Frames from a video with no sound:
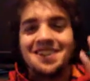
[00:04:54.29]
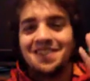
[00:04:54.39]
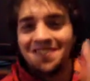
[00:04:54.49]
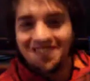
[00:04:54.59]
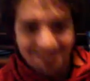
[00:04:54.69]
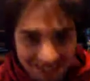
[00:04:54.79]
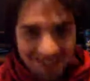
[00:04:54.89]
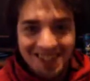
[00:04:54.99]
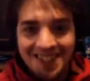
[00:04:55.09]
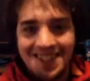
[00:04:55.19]

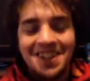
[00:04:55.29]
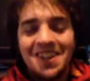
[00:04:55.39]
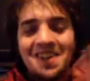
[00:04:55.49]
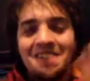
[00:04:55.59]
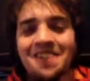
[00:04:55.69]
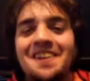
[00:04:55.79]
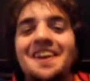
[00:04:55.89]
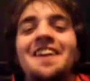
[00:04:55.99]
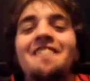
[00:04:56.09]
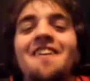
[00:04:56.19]
Really, really,
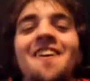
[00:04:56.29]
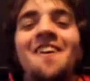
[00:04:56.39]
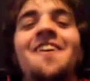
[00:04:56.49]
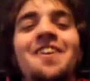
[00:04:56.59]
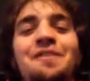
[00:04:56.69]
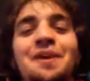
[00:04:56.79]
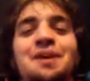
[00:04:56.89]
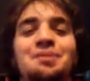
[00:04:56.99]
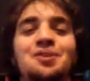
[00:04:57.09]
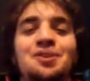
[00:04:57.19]
out of all the
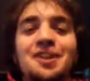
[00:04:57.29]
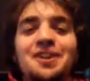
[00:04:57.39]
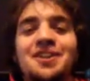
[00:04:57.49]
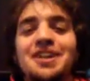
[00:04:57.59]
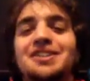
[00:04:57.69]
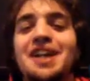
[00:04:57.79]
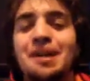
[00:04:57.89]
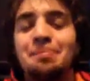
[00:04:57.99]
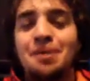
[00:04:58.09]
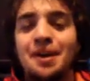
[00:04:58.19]
people, you guys
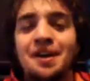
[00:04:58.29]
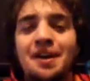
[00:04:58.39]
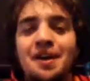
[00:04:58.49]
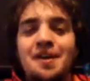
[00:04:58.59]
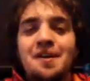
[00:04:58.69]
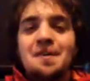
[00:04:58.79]
gotta pick